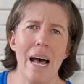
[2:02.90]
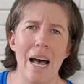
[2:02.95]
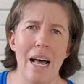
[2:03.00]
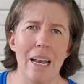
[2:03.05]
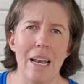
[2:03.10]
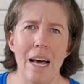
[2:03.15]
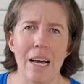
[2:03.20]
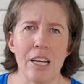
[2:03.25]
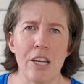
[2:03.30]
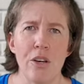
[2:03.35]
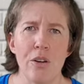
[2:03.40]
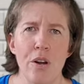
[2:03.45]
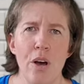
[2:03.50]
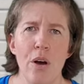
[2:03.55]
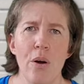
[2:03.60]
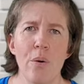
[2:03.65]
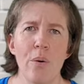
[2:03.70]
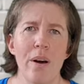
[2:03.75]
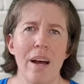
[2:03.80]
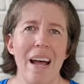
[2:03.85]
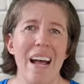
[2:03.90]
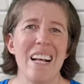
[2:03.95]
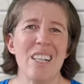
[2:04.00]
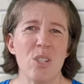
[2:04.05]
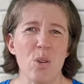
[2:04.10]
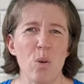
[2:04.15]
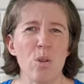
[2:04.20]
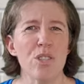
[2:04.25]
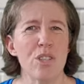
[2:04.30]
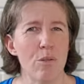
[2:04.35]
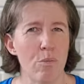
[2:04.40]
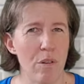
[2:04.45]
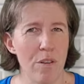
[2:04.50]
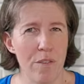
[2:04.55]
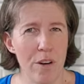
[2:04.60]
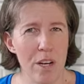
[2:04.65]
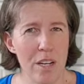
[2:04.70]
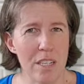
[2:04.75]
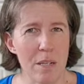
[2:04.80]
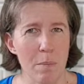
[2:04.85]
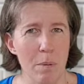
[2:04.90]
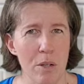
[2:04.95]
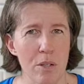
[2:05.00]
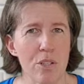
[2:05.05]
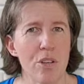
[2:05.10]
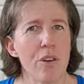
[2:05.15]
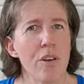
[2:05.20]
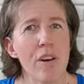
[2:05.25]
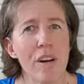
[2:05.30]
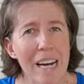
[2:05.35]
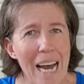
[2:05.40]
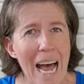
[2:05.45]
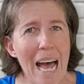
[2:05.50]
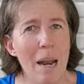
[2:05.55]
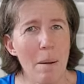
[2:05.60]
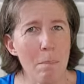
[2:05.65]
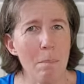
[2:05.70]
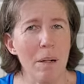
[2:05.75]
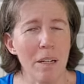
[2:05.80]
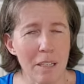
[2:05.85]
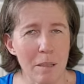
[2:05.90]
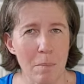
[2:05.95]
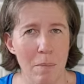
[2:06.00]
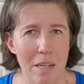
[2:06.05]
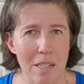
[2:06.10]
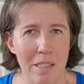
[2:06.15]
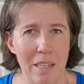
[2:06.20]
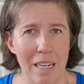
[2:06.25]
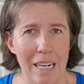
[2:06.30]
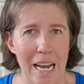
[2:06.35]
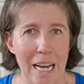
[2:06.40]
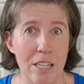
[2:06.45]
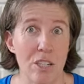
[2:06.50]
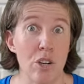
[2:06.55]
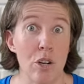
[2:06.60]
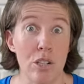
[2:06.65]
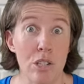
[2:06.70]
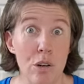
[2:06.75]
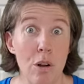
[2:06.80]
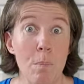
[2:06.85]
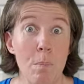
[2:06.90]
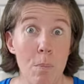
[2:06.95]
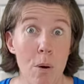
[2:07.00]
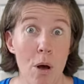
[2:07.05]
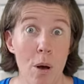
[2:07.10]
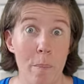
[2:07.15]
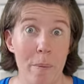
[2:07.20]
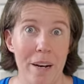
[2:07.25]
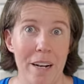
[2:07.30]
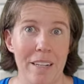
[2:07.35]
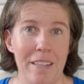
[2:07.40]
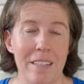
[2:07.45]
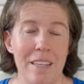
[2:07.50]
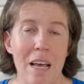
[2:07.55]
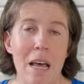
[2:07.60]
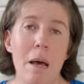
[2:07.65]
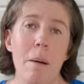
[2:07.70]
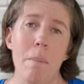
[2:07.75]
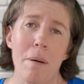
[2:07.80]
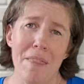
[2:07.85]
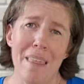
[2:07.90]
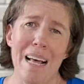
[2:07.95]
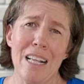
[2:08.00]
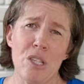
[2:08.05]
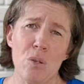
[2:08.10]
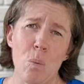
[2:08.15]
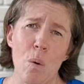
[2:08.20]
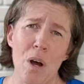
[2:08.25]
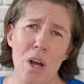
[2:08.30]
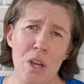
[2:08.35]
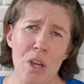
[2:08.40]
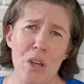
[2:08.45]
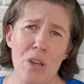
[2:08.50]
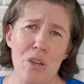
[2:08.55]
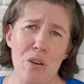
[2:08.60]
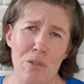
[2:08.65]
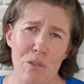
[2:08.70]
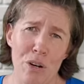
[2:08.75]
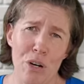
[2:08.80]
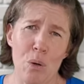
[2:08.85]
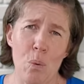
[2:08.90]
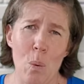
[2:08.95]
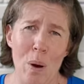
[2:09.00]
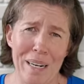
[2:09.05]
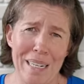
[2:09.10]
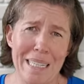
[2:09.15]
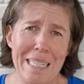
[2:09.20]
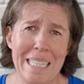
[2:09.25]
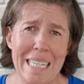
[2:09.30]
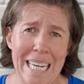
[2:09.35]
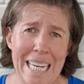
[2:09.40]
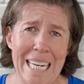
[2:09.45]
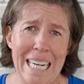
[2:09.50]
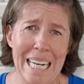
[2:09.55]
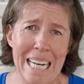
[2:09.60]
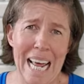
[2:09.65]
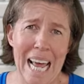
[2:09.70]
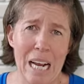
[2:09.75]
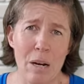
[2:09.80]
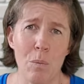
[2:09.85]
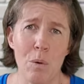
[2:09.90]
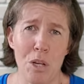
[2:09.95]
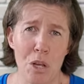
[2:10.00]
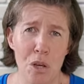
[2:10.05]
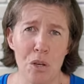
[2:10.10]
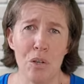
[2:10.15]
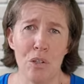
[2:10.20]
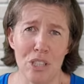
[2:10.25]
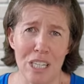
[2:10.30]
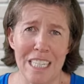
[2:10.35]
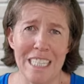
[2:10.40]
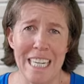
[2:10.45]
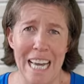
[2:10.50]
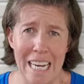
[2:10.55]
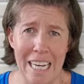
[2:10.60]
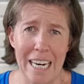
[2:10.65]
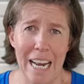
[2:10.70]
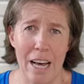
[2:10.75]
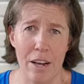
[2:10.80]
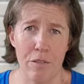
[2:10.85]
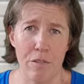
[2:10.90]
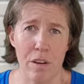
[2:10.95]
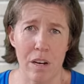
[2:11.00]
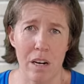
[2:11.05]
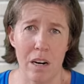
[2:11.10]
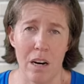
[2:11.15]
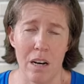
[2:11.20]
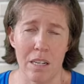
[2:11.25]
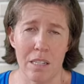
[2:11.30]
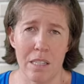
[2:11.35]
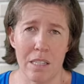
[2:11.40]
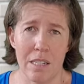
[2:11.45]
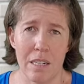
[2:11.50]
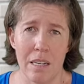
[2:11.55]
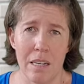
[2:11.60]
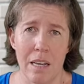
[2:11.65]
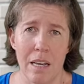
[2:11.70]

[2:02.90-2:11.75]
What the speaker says: like you know, it's also reversible, so you can build muscle again, so it's not permanent. But that's why you've got quite a skinny leg when you usually take it out of the cast.